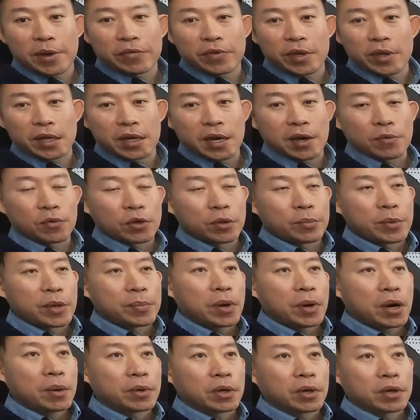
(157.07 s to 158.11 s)
I think I would
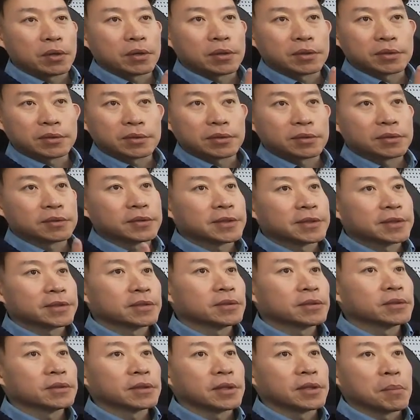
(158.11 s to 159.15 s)
be popular
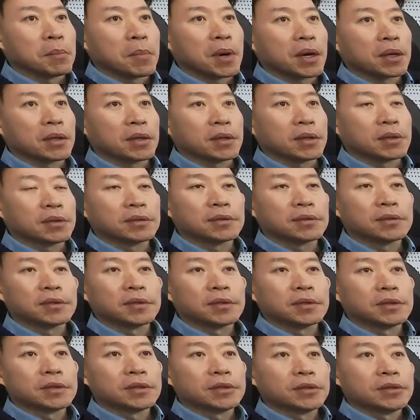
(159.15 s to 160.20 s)
in mining.
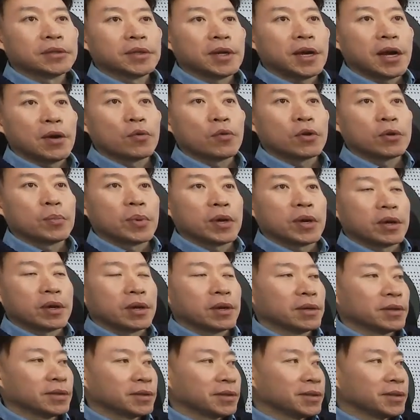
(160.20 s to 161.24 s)
I would be
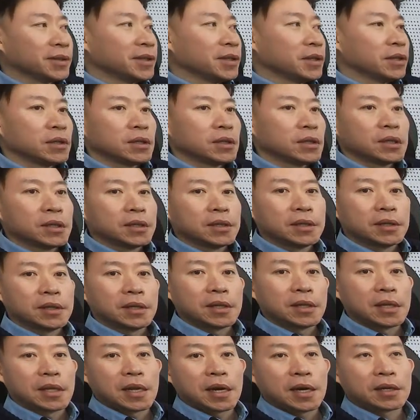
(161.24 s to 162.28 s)

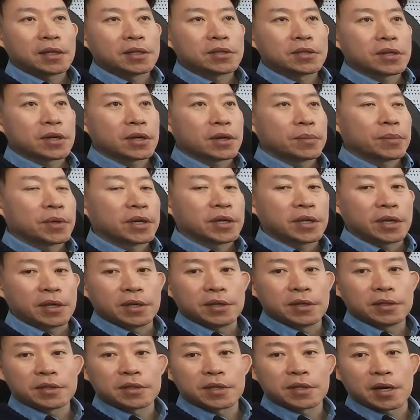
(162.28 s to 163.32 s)
a night
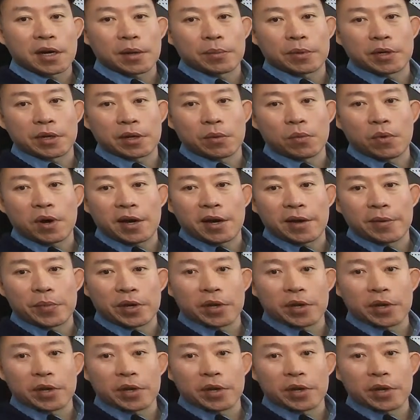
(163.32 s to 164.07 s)
celebrity. Why?